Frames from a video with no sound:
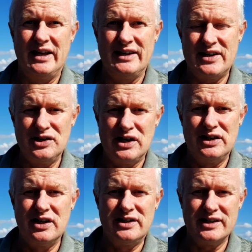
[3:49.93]
essentially
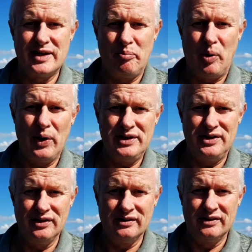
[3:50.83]
to disappoint
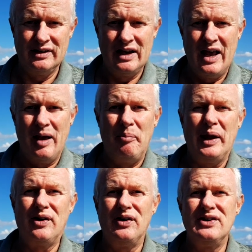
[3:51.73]
you.
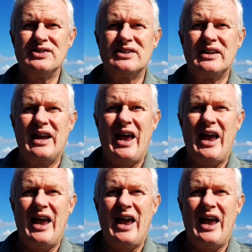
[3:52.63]
Because